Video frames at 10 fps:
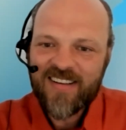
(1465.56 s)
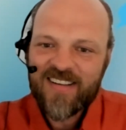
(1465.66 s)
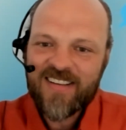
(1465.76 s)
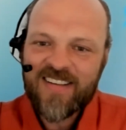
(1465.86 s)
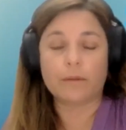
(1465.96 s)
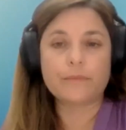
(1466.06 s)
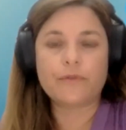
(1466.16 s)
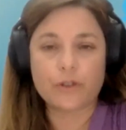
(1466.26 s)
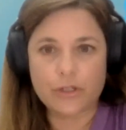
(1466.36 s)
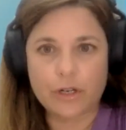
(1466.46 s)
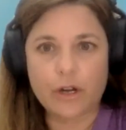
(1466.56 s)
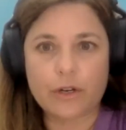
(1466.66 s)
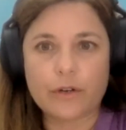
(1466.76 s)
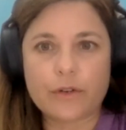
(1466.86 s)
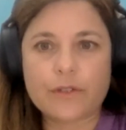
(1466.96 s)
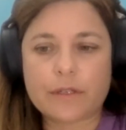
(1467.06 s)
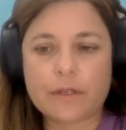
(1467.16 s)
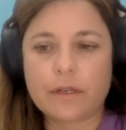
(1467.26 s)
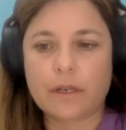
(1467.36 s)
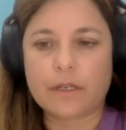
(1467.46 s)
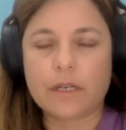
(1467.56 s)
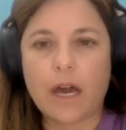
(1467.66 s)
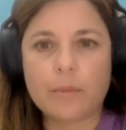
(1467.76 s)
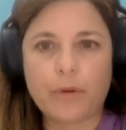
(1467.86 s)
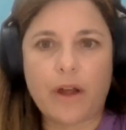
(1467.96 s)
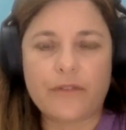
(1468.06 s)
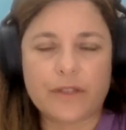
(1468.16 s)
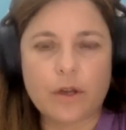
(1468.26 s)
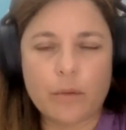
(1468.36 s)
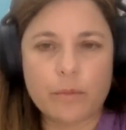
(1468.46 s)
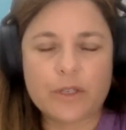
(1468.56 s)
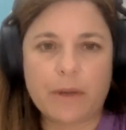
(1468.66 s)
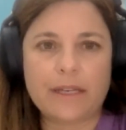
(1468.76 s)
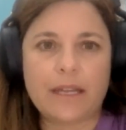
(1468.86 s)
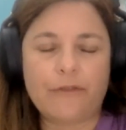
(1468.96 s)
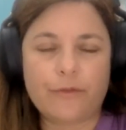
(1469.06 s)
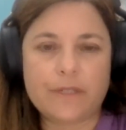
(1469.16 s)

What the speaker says: Well, for starters, nonprofits almost by